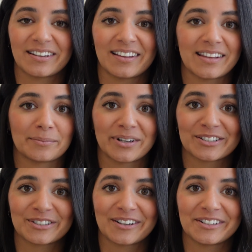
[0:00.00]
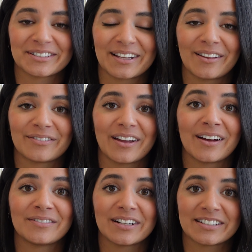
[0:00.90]
and that pressure on yourself
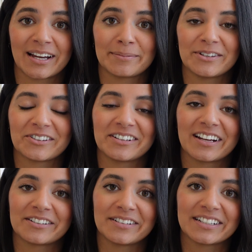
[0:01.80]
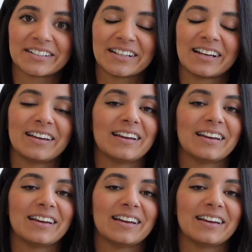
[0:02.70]
every time you create a reel,